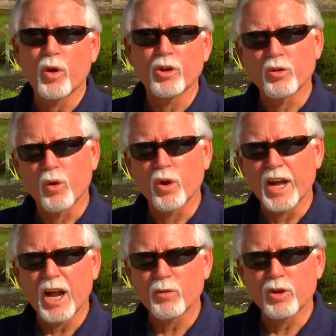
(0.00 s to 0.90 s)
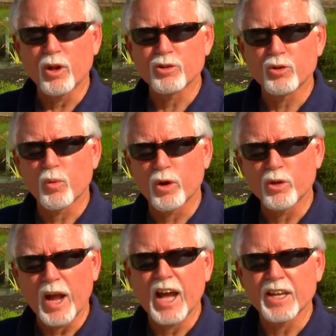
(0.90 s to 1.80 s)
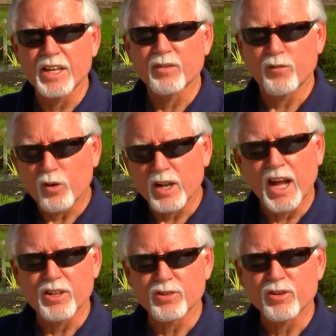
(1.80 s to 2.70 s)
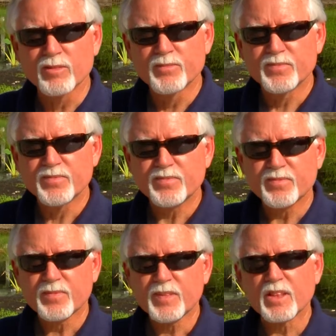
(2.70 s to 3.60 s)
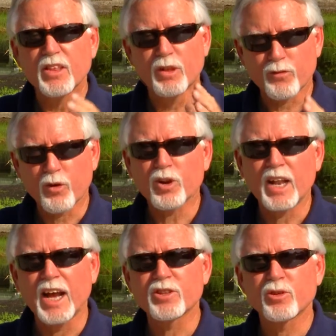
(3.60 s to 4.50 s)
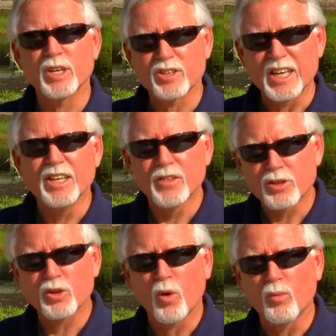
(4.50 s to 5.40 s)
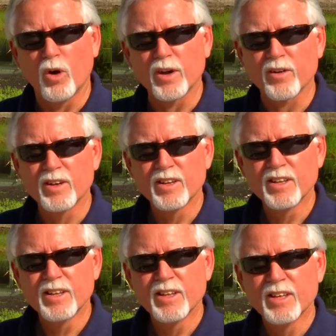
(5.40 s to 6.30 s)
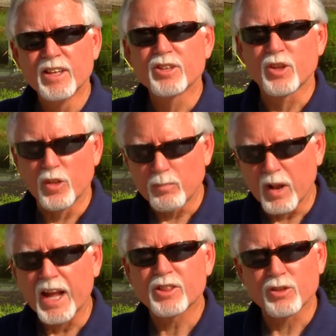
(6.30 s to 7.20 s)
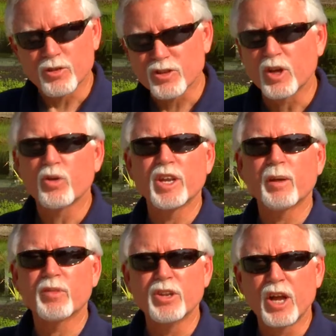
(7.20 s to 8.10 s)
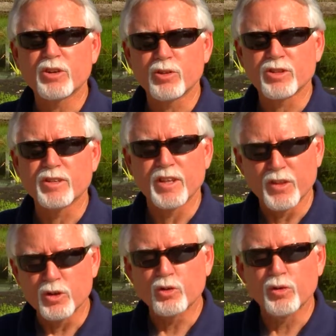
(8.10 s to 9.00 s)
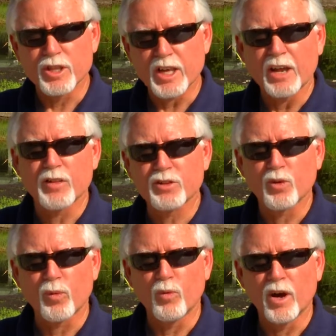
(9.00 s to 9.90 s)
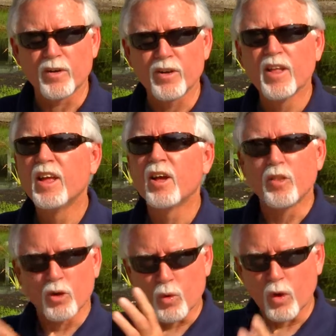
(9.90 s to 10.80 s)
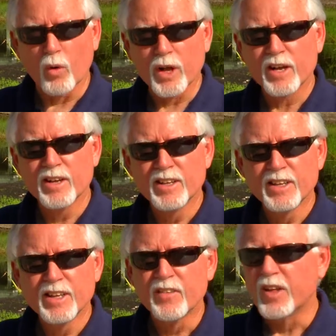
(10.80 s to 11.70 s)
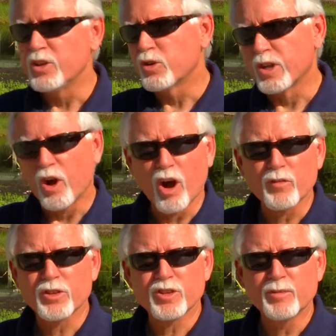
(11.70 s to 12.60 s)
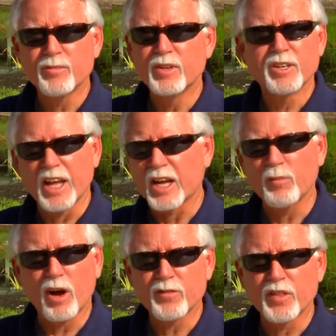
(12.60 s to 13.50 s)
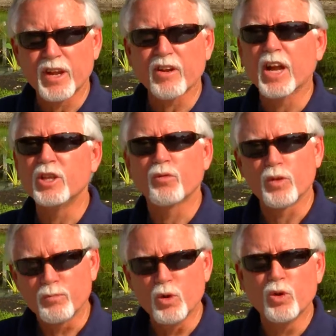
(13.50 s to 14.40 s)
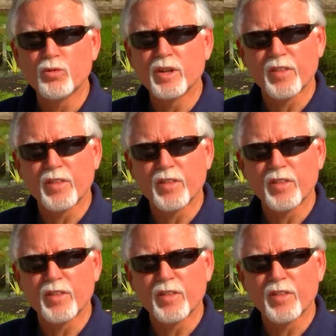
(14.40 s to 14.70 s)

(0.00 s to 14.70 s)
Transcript: where you're growing agriculture where you're adding fertilizer, the fertilizer is in the stormwater. So the plants are soaking up the nitrogen and the nutrients out of the stormwater. They're growing. Then you can harvest them, take them off of there, and you've removed